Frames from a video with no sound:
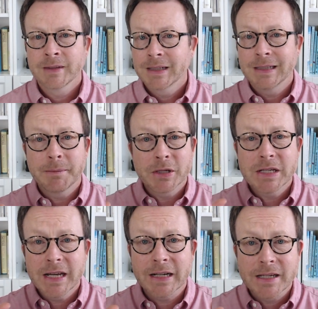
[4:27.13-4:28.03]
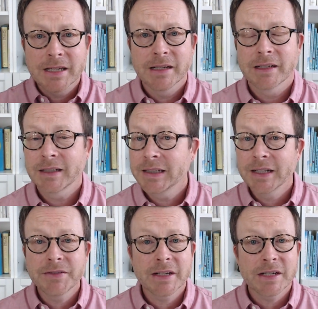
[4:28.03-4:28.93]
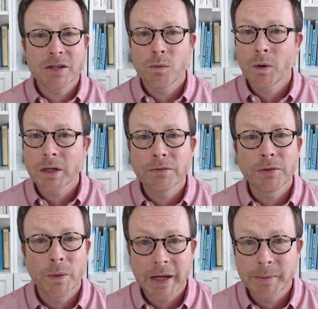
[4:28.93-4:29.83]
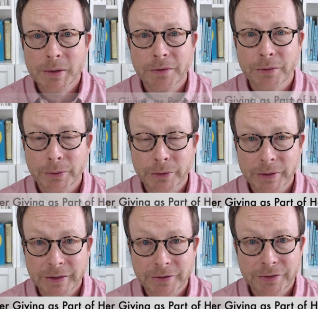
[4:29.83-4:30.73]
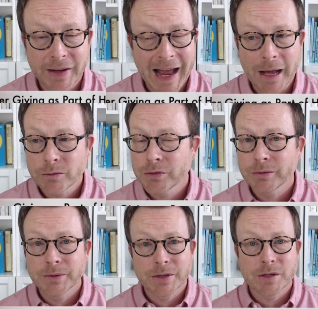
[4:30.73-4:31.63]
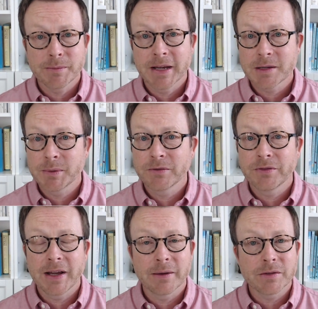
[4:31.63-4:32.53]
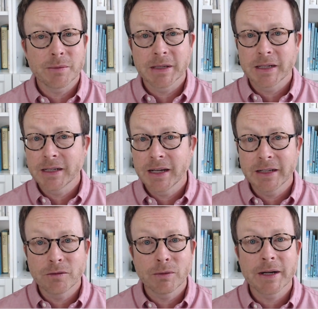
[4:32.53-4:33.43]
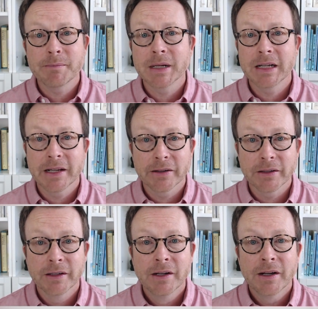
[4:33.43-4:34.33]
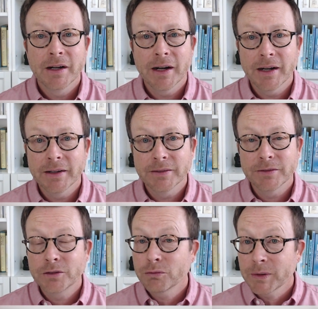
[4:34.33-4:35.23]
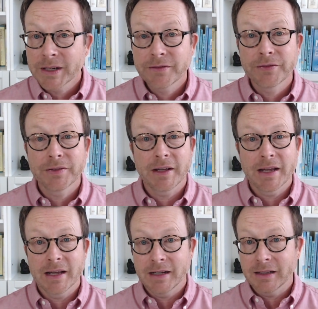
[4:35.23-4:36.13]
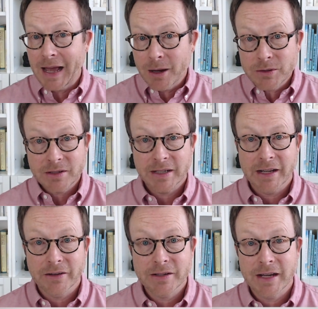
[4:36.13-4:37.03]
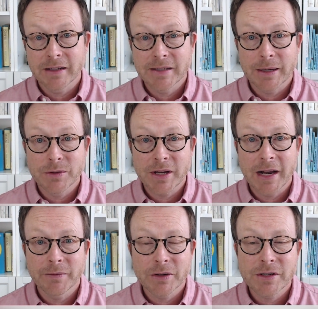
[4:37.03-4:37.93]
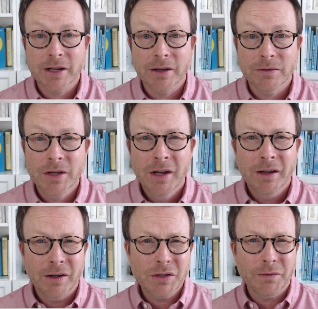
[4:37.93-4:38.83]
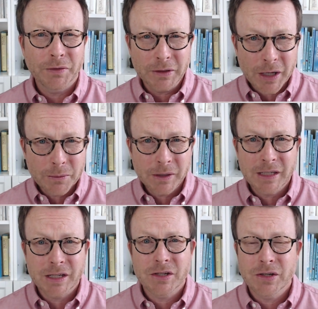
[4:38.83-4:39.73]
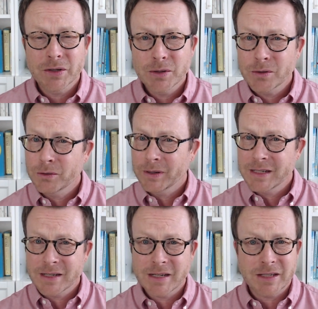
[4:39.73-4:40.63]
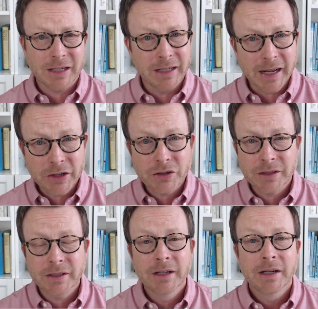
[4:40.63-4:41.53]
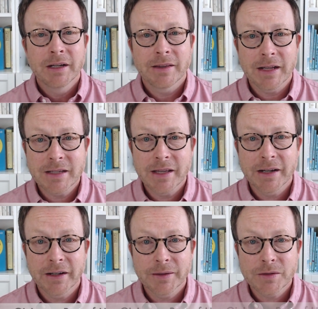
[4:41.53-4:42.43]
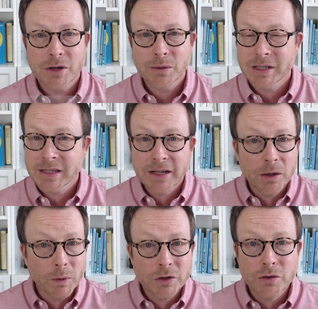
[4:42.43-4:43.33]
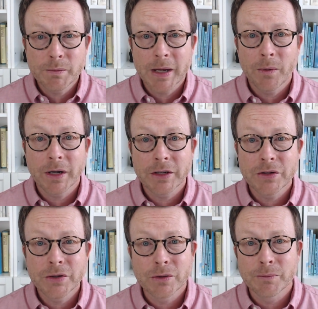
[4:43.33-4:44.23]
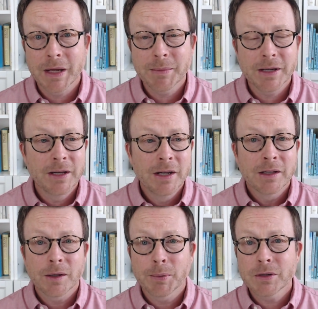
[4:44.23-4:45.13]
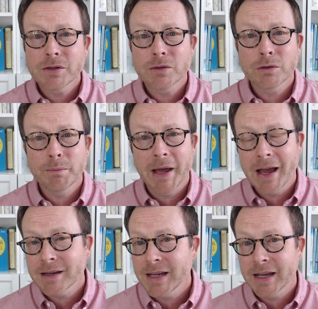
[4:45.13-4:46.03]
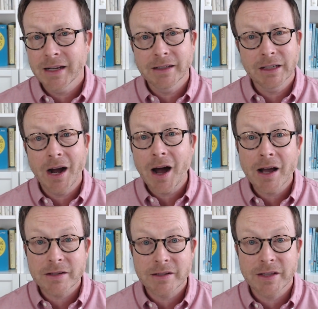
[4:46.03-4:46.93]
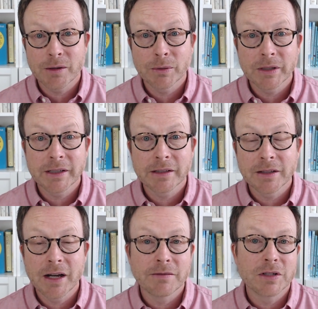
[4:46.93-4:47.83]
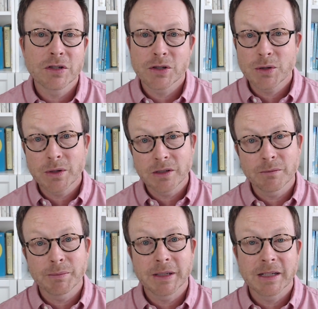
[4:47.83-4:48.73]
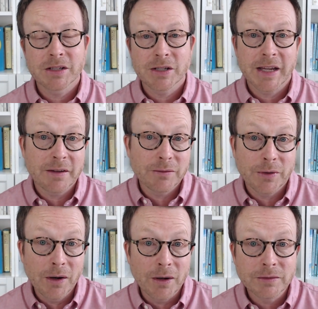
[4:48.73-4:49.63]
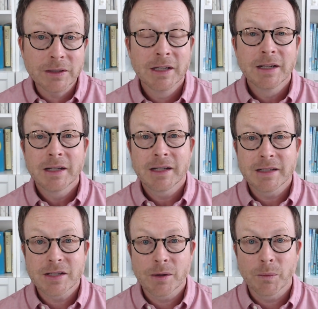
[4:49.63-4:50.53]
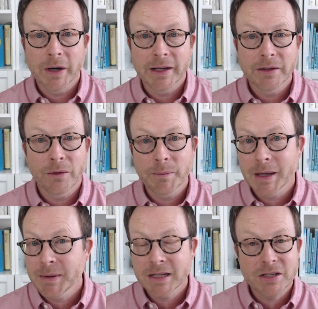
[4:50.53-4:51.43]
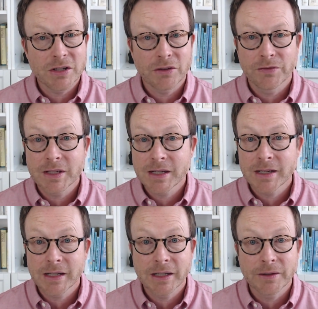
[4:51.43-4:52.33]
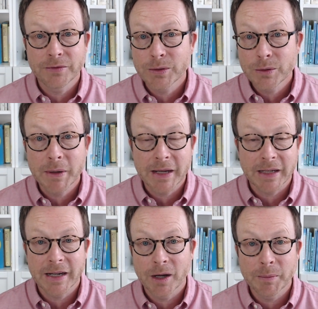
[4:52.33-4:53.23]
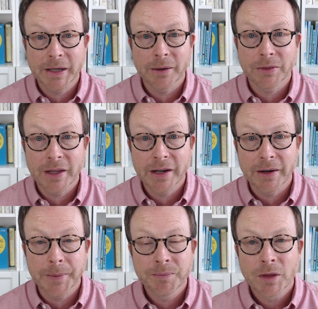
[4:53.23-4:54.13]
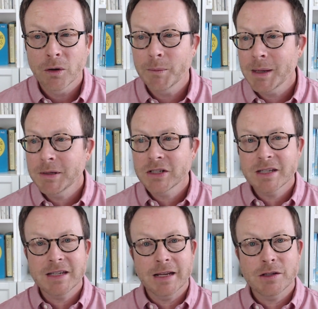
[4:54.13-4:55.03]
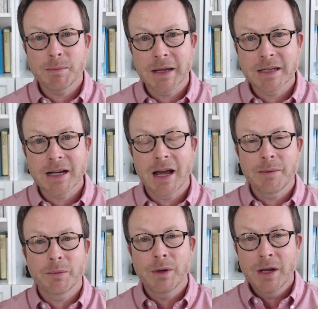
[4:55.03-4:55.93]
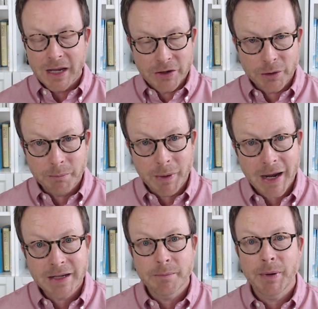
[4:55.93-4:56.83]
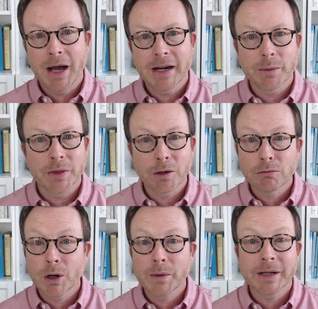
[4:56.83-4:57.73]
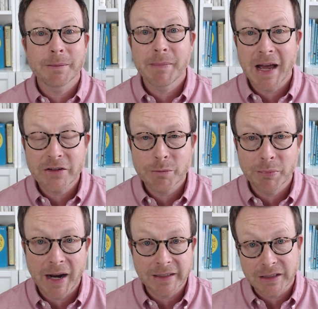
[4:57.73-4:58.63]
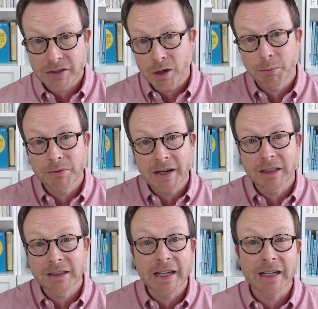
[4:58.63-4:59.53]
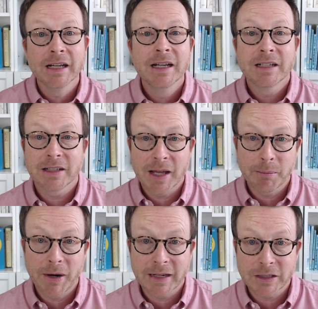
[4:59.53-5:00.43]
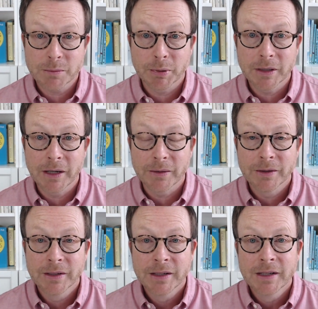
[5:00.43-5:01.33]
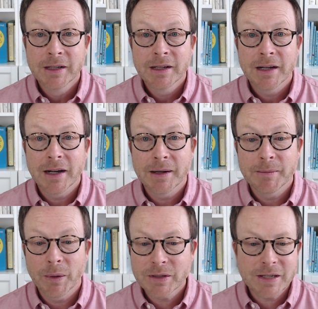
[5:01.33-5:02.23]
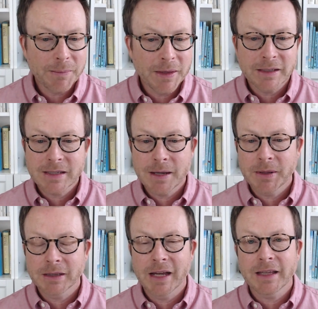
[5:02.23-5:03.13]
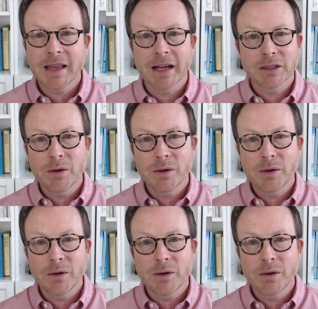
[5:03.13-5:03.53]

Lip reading: Number 6, giving is a wonderful way to move through grief. Altruism has been found to be a great mediator of grief and allows us to get outside of ourselves, also for loneliness too, creates a sense of connection that's there. So consider what you may want to do. Maybe the person who's passed had a cause that they really loved, and so you can begin to get involved in some way. Or maybe it's just visiting a food bank and helping out there. Or maybe just spend time in your mind and body with a growing compassion practice. I'll provide a link to that practice below. Or something like that.